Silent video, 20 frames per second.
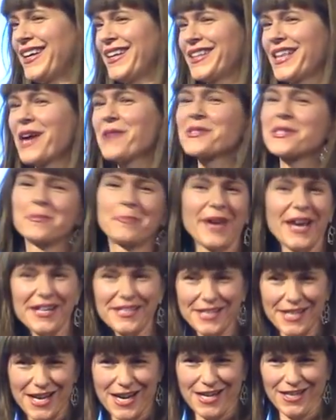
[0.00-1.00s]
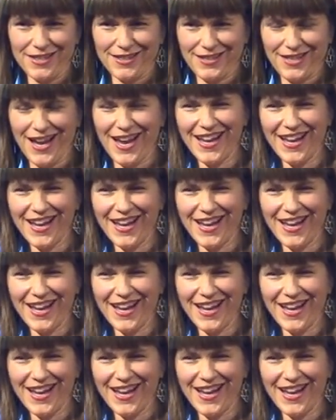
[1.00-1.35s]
That was a bad day.